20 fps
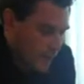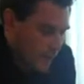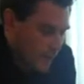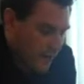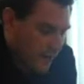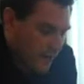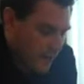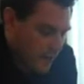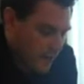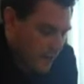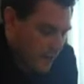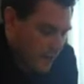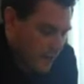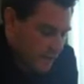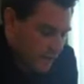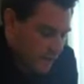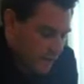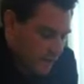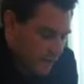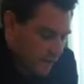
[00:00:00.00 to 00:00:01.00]
There
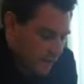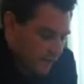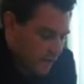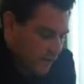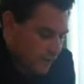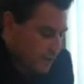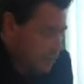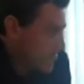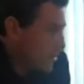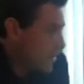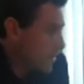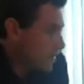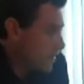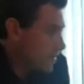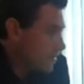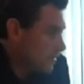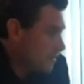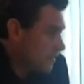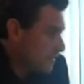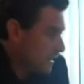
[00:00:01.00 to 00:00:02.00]
are different
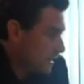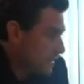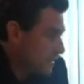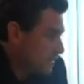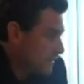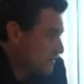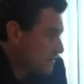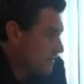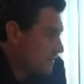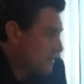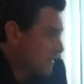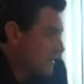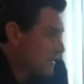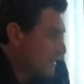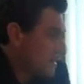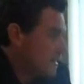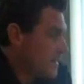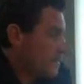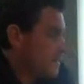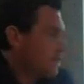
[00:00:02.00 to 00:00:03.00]
types of tanks.
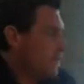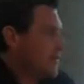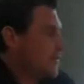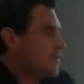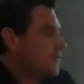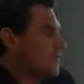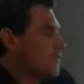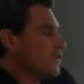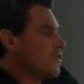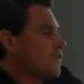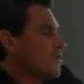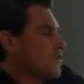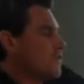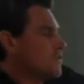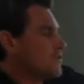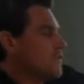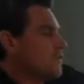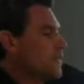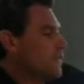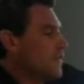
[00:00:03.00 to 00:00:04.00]
You've
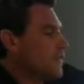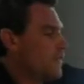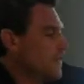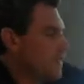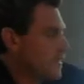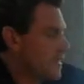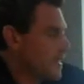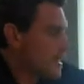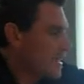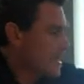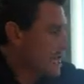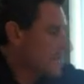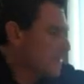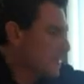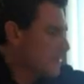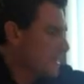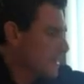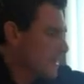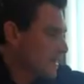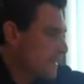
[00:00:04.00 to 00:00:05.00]
got like your Carat
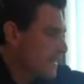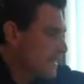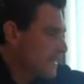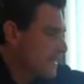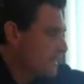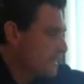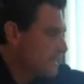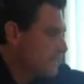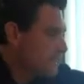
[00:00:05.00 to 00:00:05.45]
tank here.